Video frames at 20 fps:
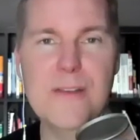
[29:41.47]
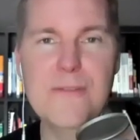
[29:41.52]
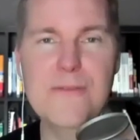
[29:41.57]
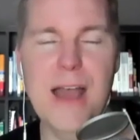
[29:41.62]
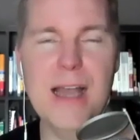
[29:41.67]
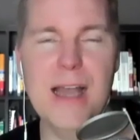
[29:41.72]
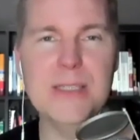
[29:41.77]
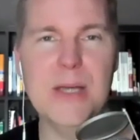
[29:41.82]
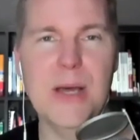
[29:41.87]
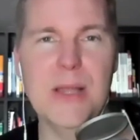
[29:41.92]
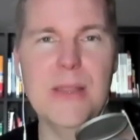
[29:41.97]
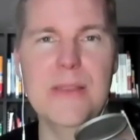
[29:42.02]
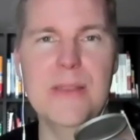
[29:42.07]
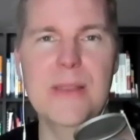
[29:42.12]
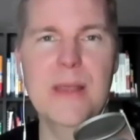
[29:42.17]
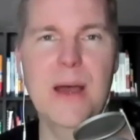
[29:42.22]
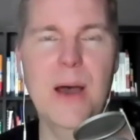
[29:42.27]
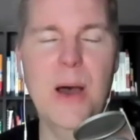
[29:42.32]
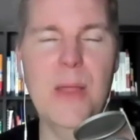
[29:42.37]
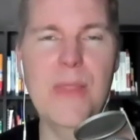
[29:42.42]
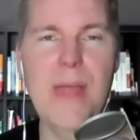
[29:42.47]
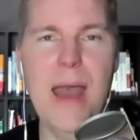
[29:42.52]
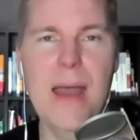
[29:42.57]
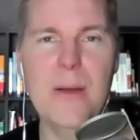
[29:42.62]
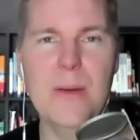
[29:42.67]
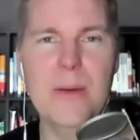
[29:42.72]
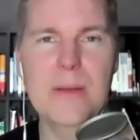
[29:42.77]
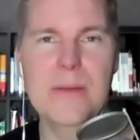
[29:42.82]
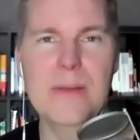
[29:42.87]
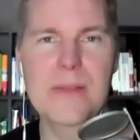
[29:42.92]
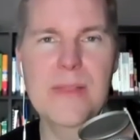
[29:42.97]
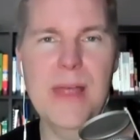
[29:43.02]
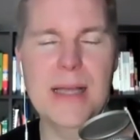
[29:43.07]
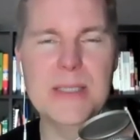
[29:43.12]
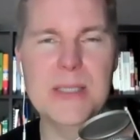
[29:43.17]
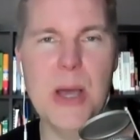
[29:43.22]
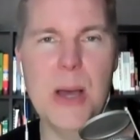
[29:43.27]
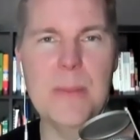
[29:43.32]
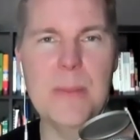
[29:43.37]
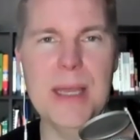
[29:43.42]
fact on that
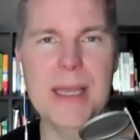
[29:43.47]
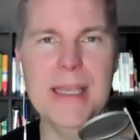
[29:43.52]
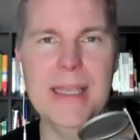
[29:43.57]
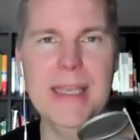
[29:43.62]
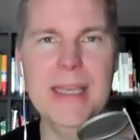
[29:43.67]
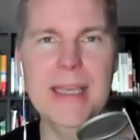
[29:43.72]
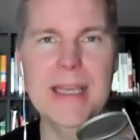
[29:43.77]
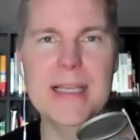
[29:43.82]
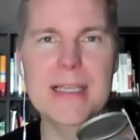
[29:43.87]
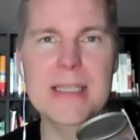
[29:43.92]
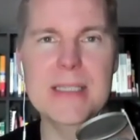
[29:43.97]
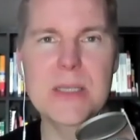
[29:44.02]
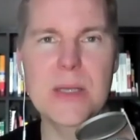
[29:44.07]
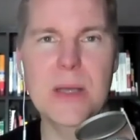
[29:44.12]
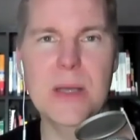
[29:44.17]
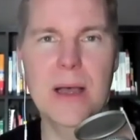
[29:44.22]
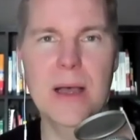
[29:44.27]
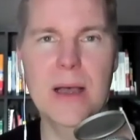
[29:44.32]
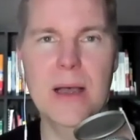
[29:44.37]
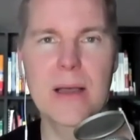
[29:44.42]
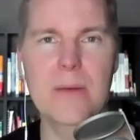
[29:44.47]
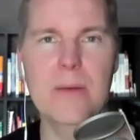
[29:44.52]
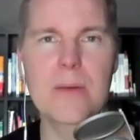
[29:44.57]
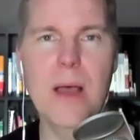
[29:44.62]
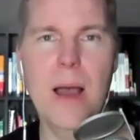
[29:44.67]
topic is a